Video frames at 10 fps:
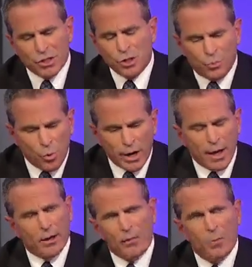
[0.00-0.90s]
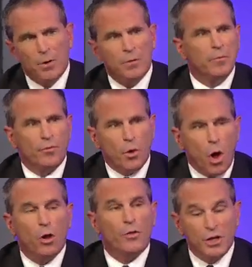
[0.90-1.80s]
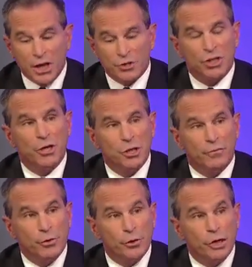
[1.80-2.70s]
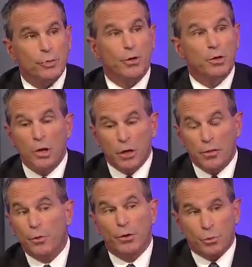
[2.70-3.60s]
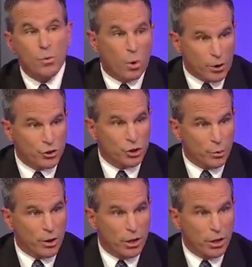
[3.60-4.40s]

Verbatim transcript: as you point out, w- for all of the devastation in Fukushima, there were three workers that were